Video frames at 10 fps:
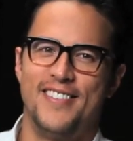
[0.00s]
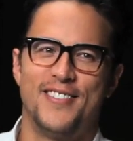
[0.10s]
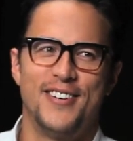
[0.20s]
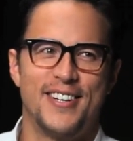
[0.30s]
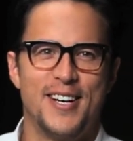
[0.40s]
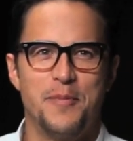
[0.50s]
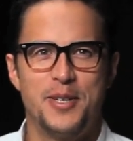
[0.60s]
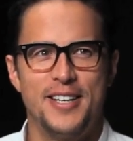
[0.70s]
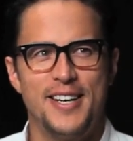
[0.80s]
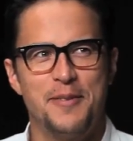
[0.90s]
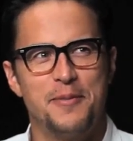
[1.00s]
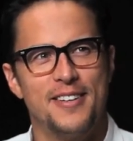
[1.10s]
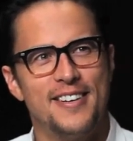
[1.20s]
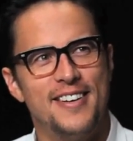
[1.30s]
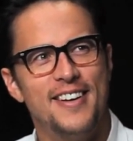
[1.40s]
For a company name.
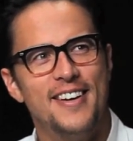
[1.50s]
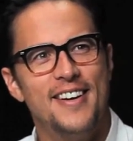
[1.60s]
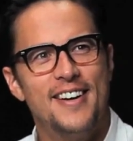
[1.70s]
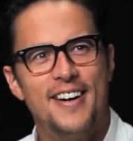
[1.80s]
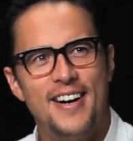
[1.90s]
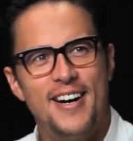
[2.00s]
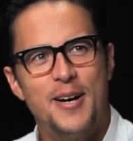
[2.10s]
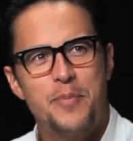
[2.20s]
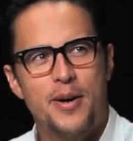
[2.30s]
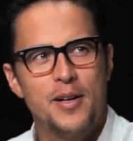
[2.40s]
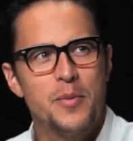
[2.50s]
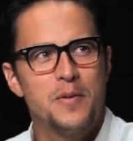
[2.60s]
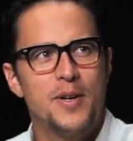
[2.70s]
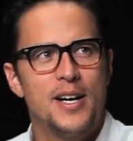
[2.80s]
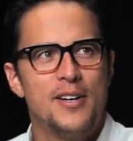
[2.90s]
Parliament
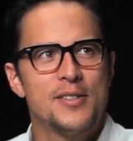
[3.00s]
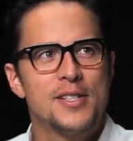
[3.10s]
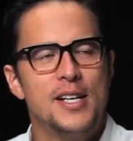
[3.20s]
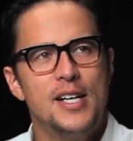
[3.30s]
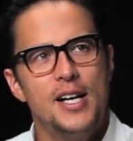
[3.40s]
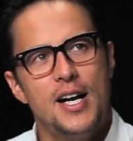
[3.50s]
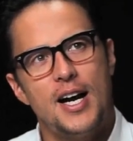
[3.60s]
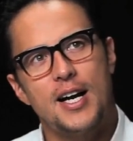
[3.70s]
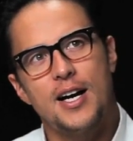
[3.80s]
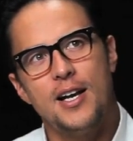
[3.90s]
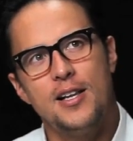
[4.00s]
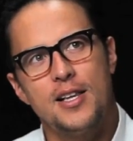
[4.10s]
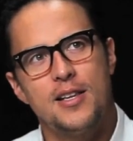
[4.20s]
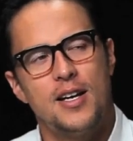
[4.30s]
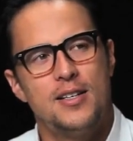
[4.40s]
of Owls. I kind of
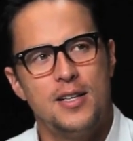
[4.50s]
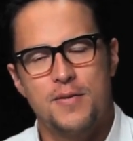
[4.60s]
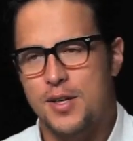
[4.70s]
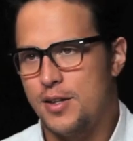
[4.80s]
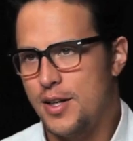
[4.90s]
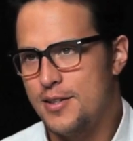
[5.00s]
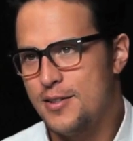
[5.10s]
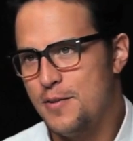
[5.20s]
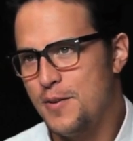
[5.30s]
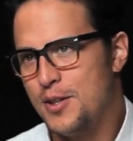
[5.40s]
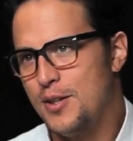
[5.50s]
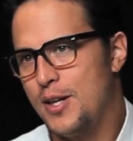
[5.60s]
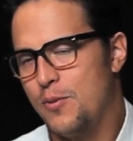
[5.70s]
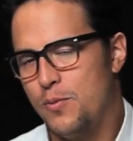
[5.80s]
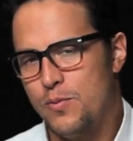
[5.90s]
like the idea of the collective, you know,
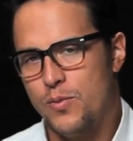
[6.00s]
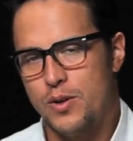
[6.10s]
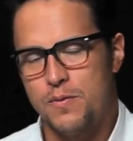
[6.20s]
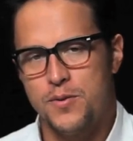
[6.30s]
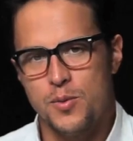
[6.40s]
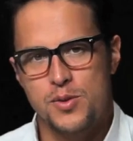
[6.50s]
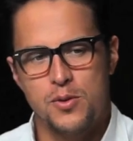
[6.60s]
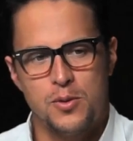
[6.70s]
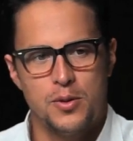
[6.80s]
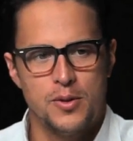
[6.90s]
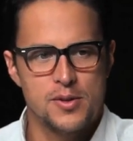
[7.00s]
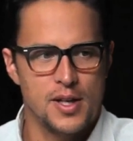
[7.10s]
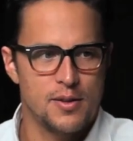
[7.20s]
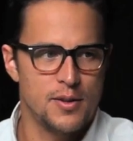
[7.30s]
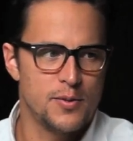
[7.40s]
like when we were in film school, there was
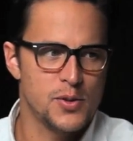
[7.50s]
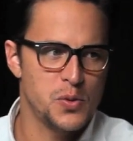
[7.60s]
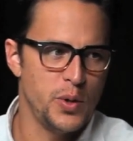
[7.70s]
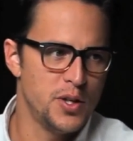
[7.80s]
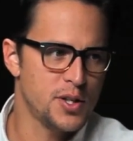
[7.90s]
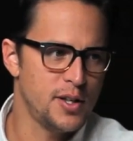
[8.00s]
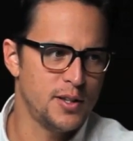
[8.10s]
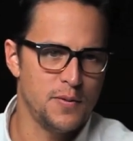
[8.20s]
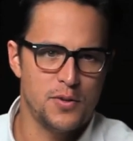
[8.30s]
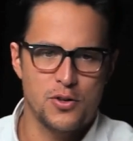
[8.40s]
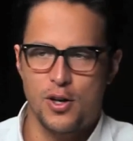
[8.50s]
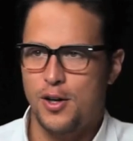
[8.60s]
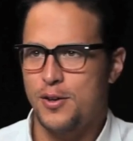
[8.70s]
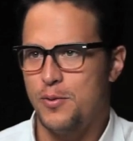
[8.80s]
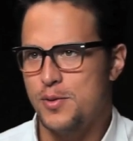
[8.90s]
like the Swedish collective Truck
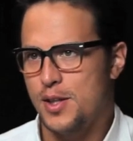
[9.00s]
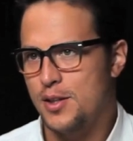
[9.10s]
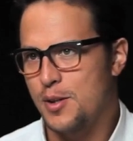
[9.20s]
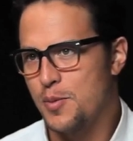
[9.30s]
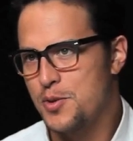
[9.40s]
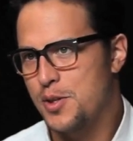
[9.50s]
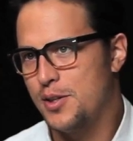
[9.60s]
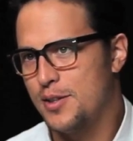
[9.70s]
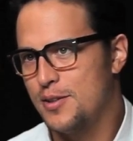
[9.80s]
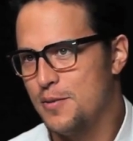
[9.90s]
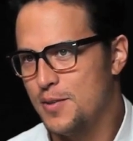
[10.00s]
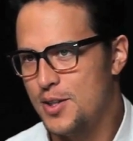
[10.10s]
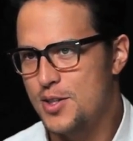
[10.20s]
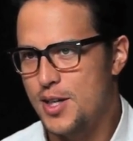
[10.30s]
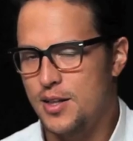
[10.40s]
that was like the commercial collective, and I
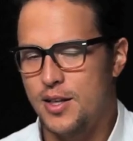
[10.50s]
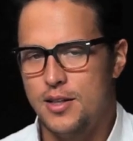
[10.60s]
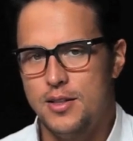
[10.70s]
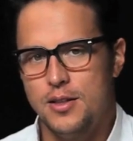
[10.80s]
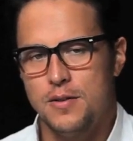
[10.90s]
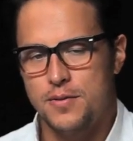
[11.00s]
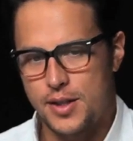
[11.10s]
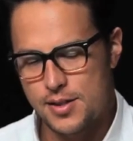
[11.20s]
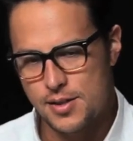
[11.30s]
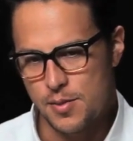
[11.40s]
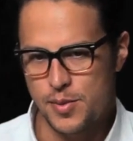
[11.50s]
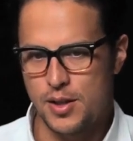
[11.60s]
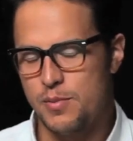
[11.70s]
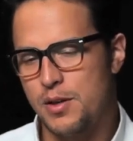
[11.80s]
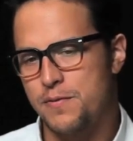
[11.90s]
just like the idea of like assembling
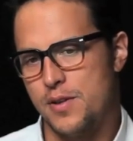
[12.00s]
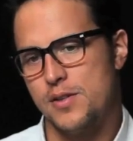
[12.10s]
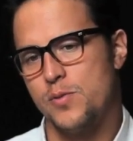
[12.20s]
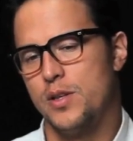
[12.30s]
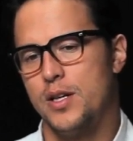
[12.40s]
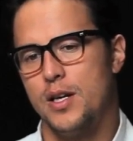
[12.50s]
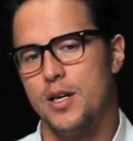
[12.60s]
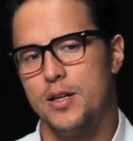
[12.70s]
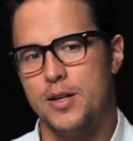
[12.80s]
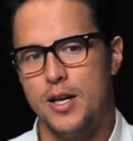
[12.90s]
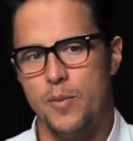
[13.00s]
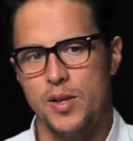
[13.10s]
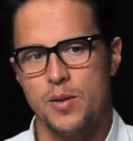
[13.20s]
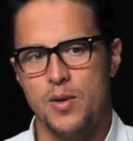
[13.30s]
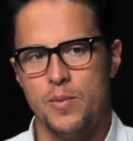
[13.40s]
all my friends one day and
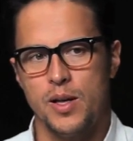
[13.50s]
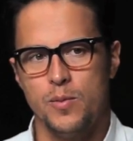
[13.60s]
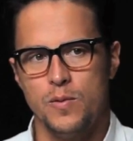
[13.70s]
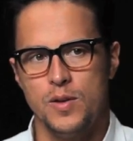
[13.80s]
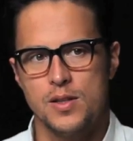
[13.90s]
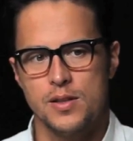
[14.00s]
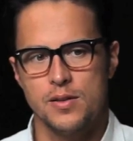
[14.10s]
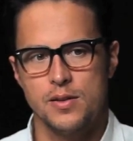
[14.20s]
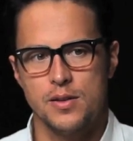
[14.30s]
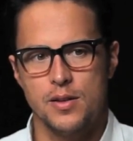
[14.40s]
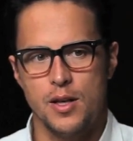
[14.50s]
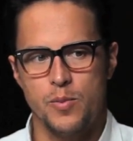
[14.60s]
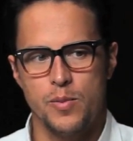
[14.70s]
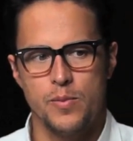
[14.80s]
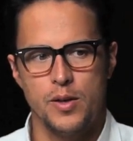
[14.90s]
helping them all make movies and help,
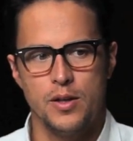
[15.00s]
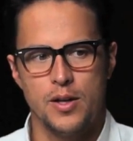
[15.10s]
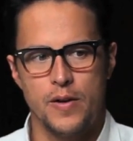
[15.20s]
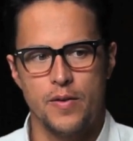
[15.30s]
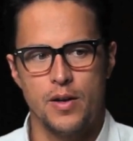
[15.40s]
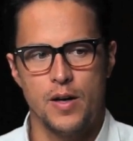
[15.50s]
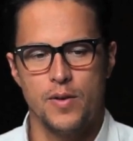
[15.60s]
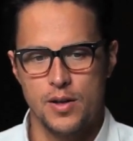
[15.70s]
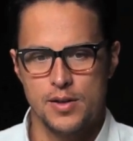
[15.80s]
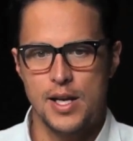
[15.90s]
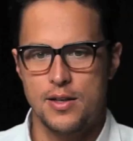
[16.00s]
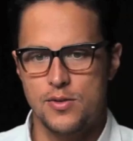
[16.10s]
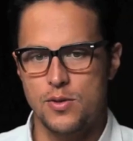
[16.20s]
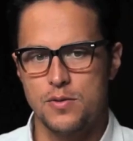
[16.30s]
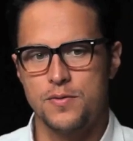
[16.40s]
you know, having that
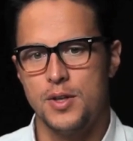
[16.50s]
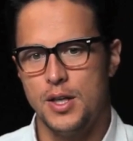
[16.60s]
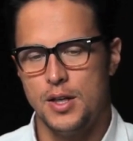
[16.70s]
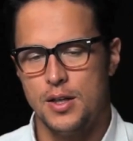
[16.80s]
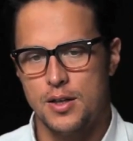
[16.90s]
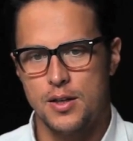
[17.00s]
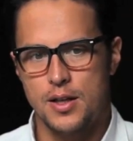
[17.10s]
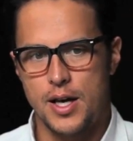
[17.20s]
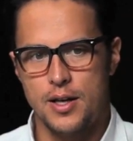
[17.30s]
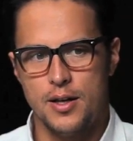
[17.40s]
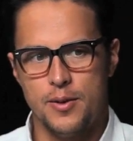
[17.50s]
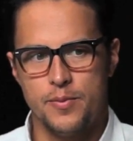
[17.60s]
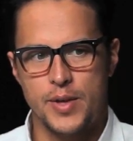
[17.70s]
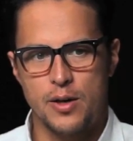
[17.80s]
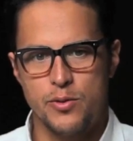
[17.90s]
sort of
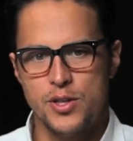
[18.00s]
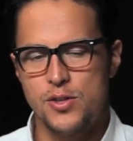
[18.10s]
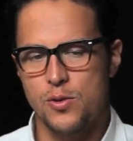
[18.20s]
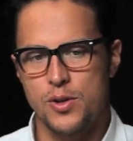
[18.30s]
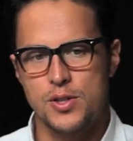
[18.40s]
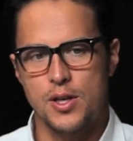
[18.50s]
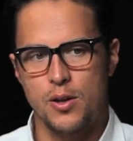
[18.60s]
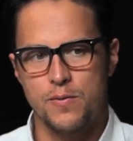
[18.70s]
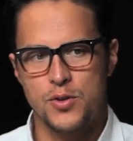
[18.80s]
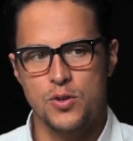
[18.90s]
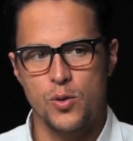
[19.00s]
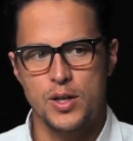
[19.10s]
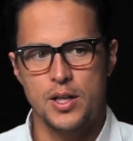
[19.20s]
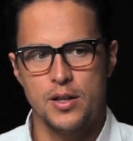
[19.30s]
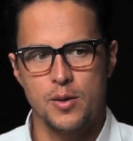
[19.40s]
that resource not only for
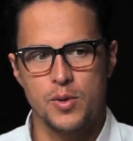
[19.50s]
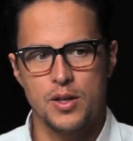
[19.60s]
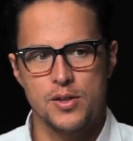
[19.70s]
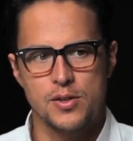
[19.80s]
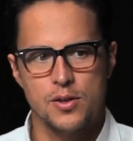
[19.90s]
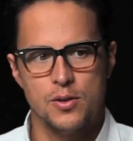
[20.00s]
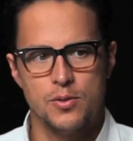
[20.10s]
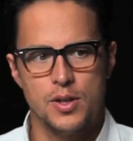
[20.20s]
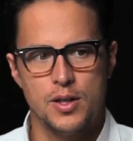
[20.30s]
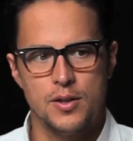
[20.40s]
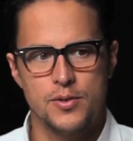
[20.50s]
storytelling but also